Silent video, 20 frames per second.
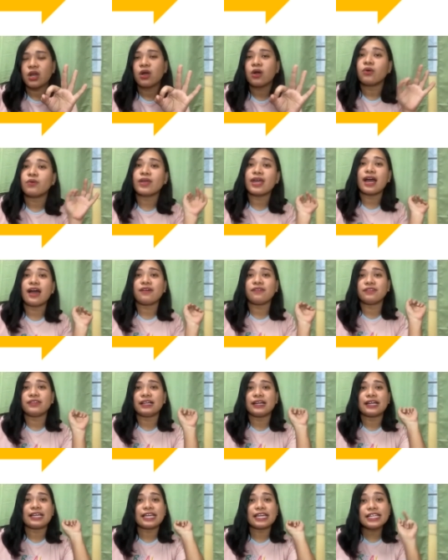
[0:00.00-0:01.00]
We have
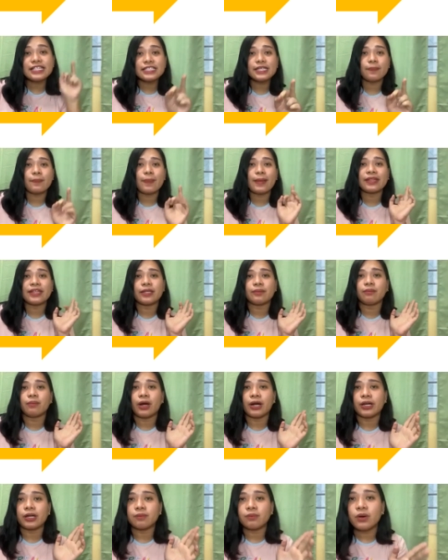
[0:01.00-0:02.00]
the independent
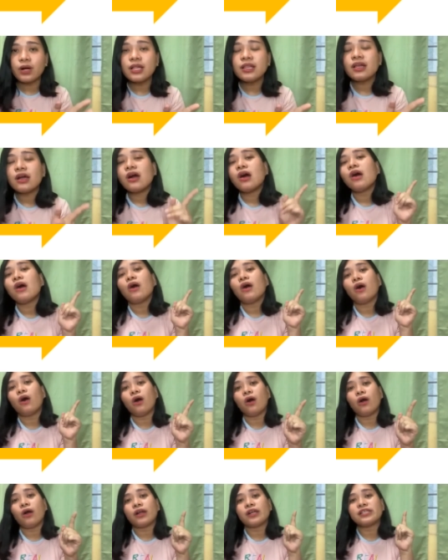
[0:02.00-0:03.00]
variable,
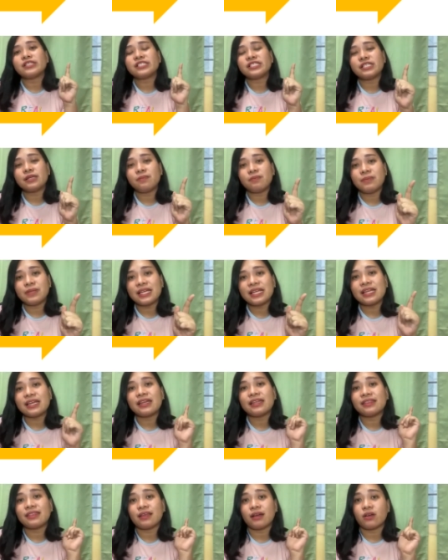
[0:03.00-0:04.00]
or simply
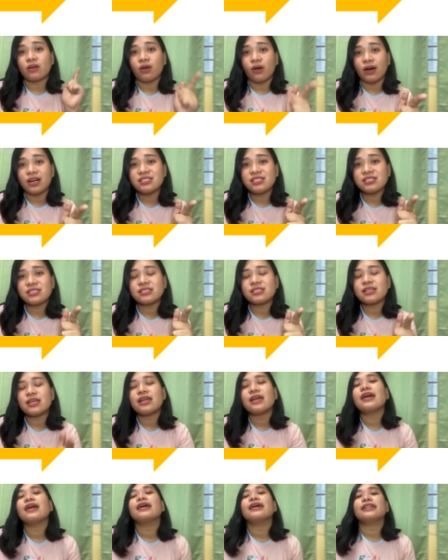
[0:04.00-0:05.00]
the cause,
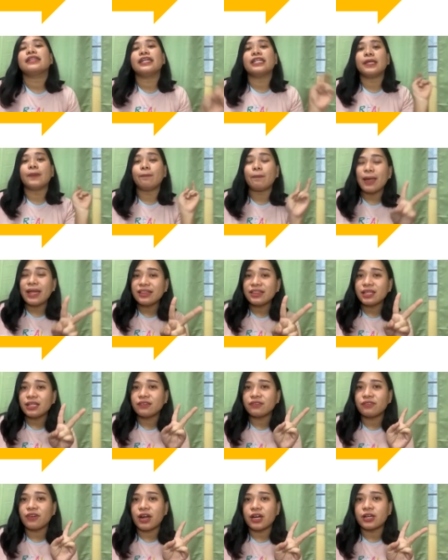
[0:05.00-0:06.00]
the dependent
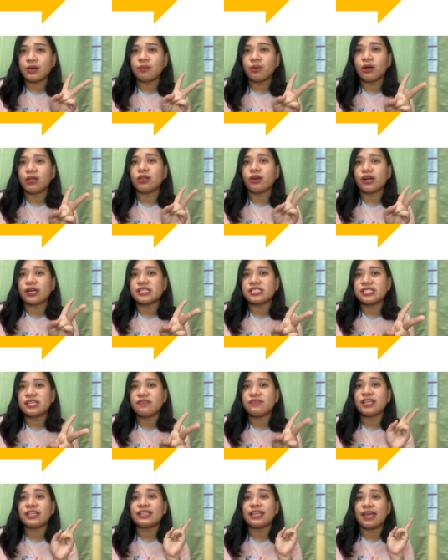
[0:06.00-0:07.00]
variable, or
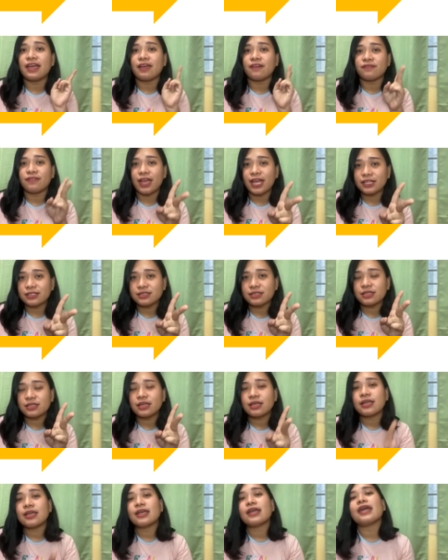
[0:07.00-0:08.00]
simply the effect,
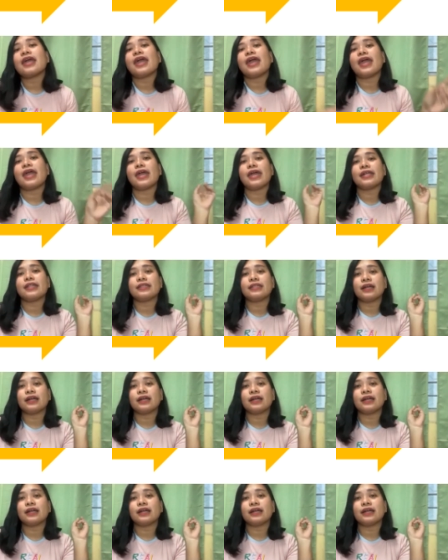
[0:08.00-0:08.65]
and the